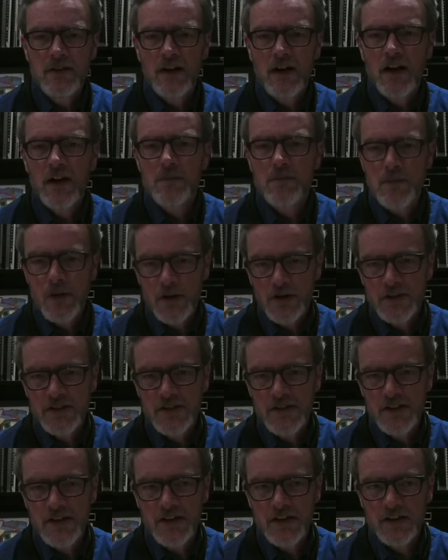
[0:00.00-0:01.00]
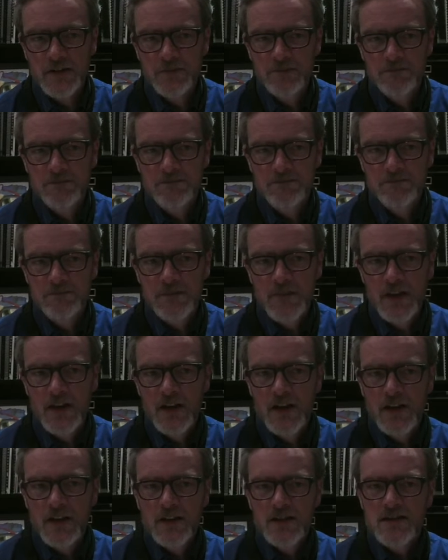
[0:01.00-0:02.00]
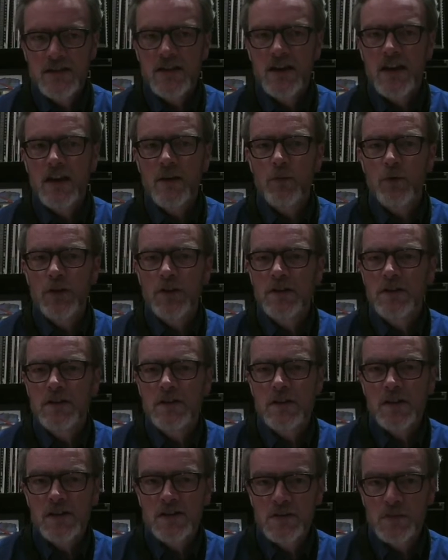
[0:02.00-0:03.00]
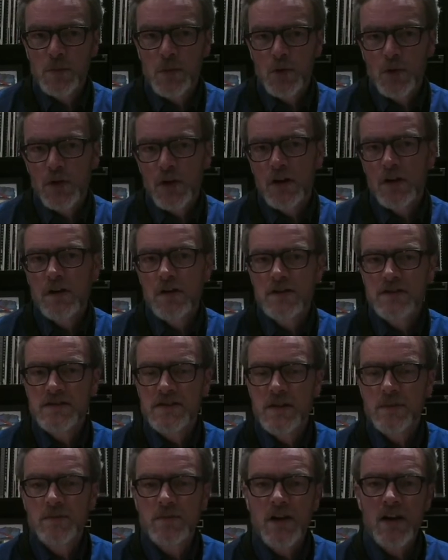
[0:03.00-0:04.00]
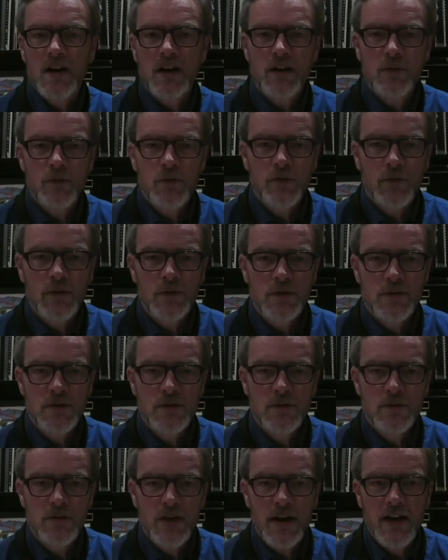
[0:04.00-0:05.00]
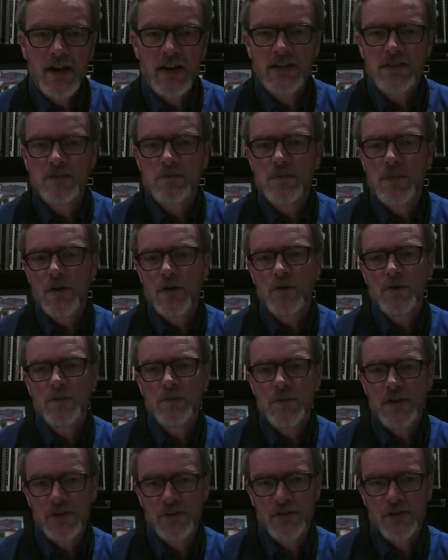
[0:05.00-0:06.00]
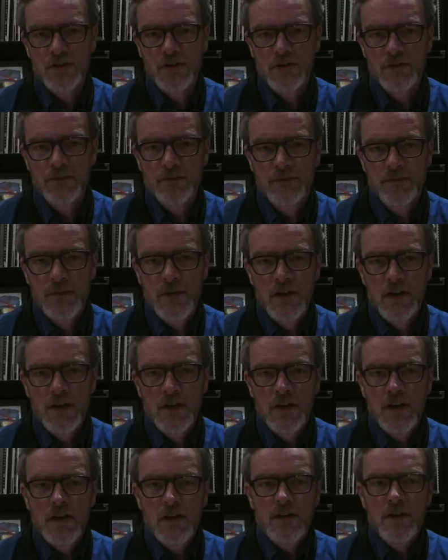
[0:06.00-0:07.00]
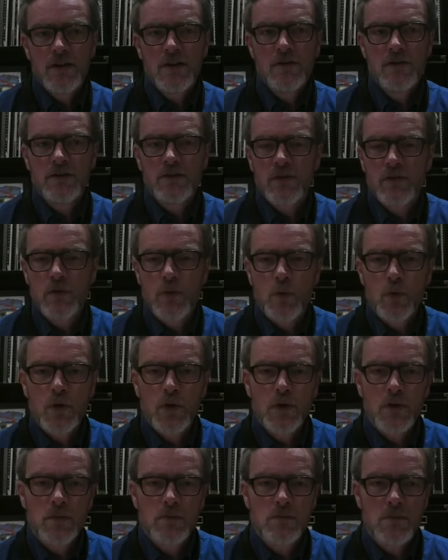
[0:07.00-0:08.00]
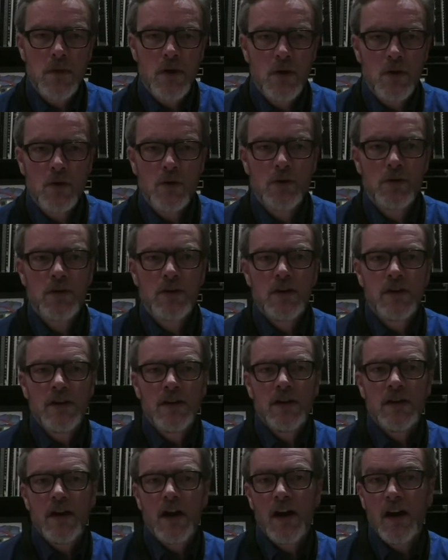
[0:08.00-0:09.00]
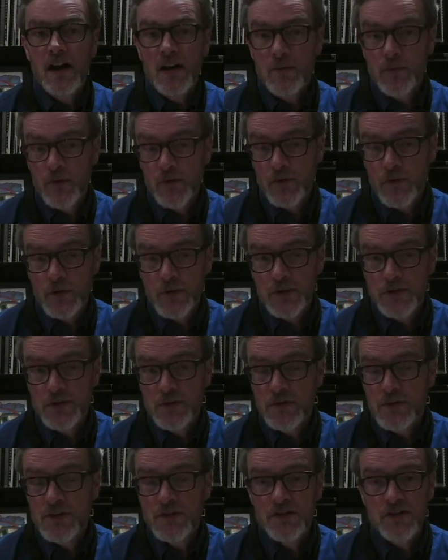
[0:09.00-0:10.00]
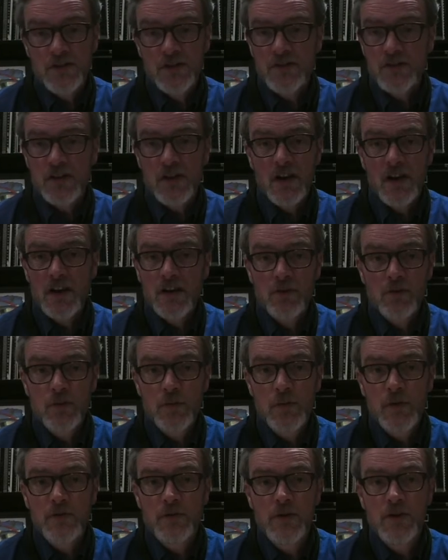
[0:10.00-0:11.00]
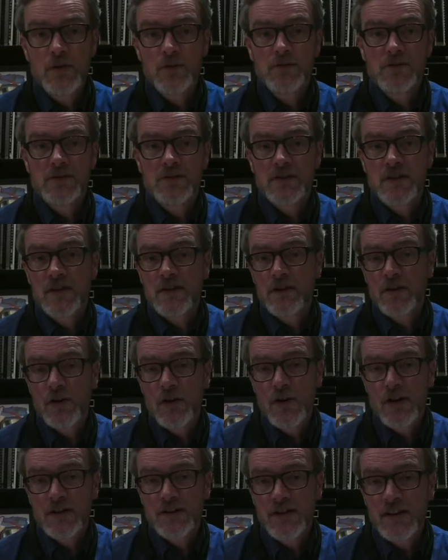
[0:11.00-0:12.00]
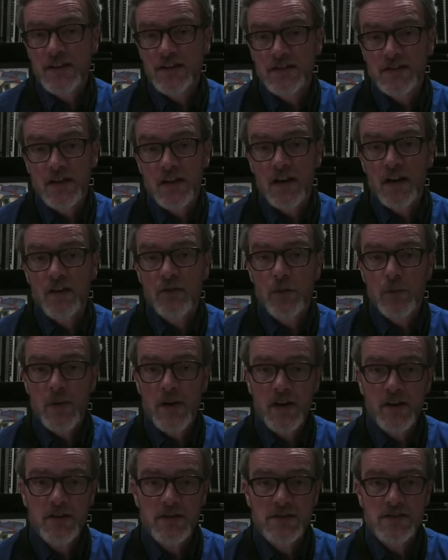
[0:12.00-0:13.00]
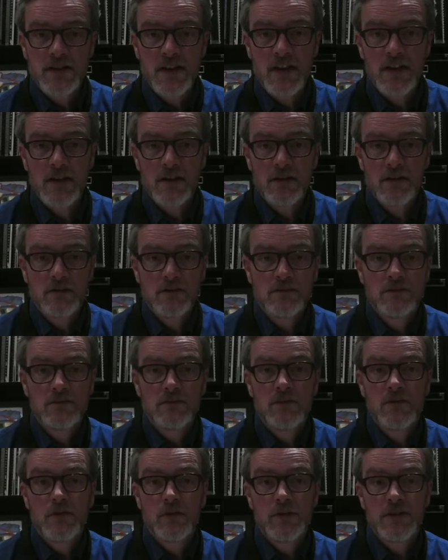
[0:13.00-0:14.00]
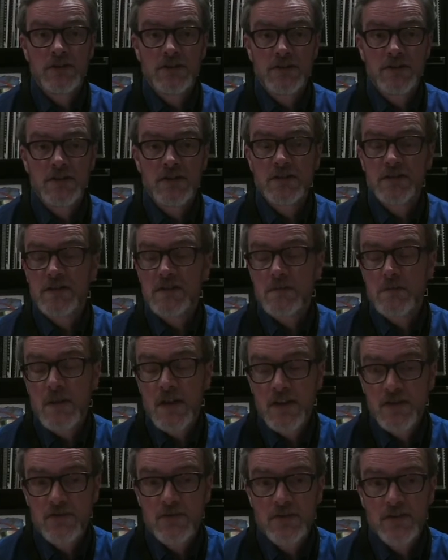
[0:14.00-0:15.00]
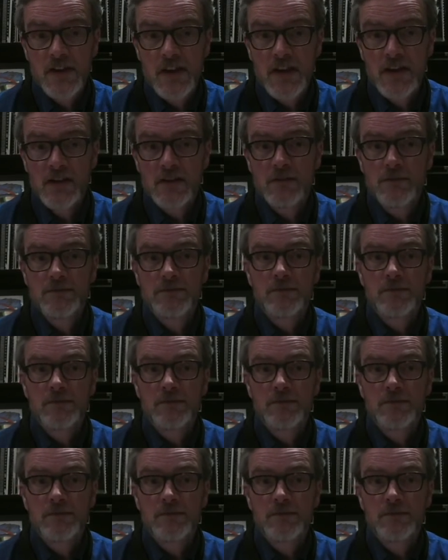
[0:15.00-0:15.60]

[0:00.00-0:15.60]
I'm Mark Dejong. Today we're going to explore a concept I refer to as mode mixture. The use of the word mode I'm referring to is just a group of notes in the context of a parent scale, for instance, the major scale.